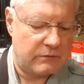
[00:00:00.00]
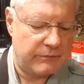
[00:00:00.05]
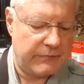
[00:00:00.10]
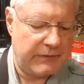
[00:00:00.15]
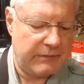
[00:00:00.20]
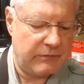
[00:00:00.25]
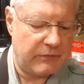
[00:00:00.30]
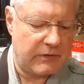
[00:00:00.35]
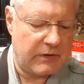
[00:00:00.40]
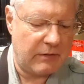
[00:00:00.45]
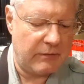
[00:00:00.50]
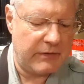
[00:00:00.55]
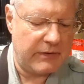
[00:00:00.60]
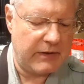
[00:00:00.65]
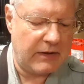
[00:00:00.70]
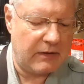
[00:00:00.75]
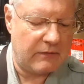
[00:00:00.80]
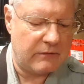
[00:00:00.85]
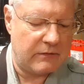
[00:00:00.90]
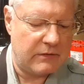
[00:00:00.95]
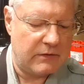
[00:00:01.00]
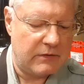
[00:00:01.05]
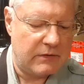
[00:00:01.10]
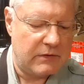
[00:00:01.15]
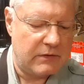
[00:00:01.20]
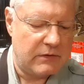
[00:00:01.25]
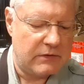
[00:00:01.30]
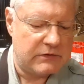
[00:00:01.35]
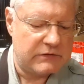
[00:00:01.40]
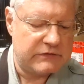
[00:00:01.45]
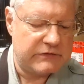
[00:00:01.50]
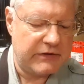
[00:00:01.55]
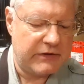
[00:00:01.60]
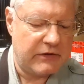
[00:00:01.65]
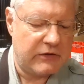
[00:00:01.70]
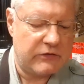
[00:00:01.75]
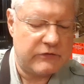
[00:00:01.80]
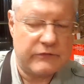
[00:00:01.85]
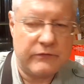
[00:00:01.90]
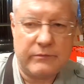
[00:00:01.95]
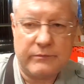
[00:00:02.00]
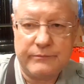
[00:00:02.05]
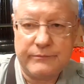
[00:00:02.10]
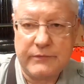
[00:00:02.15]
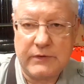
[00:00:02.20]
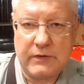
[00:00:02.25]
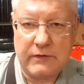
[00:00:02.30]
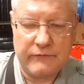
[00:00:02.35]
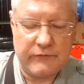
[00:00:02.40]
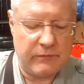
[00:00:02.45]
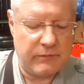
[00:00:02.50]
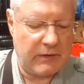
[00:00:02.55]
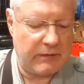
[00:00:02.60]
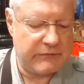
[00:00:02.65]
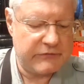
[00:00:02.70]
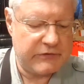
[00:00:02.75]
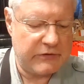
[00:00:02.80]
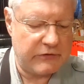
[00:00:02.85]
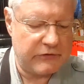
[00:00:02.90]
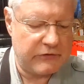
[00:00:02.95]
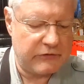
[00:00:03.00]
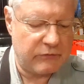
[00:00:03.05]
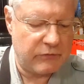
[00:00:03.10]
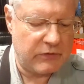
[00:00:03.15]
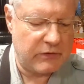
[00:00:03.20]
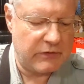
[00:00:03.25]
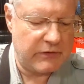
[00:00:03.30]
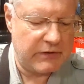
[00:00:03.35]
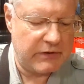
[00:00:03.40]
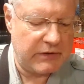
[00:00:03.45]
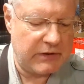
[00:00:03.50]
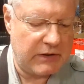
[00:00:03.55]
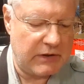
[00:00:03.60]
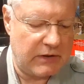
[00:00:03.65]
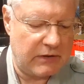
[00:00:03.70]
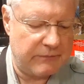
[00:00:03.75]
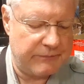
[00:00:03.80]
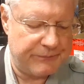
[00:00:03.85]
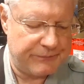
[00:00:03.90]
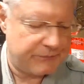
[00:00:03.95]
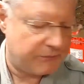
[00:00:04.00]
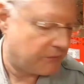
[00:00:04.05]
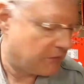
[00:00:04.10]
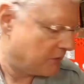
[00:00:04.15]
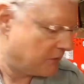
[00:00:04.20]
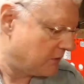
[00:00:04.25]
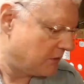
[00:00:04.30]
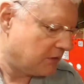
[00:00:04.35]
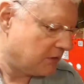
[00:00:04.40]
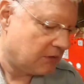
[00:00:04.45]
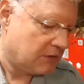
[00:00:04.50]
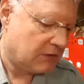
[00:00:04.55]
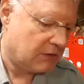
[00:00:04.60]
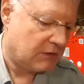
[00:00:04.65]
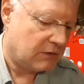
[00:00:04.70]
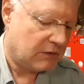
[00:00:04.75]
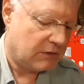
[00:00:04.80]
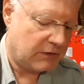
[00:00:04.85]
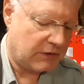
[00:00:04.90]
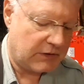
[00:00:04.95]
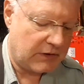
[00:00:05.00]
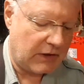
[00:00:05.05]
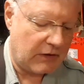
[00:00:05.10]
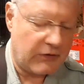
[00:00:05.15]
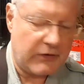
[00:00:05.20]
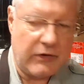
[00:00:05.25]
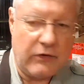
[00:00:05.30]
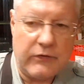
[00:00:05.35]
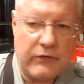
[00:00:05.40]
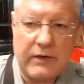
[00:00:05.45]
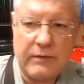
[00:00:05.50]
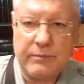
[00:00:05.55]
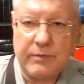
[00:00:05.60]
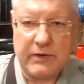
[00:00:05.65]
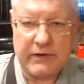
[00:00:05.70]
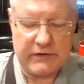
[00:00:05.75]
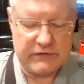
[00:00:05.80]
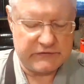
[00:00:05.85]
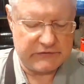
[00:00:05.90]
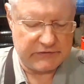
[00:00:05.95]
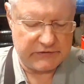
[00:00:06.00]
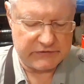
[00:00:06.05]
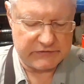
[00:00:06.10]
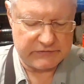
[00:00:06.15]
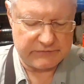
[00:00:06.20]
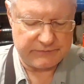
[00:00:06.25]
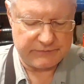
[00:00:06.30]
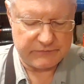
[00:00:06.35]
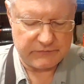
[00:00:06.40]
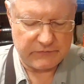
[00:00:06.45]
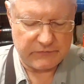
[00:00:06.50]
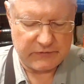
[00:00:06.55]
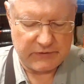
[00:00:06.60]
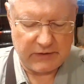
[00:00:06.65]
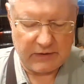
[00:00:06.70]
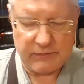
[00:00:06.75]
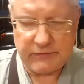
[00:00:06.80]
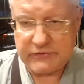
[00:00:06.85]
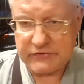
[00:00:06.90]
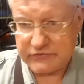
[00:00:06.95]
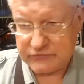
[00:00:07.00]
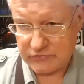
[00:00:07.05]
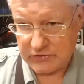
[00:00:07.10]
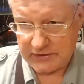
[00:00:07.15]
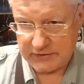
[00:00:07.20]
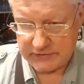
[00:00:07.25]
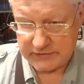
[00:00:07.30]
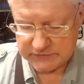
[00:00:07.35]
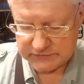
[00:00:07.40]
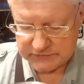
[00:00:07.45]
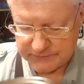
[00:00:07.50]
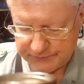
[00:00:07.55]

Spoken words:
People coming downstairs from upstairs is where the karaoke place is. Now let me just try this.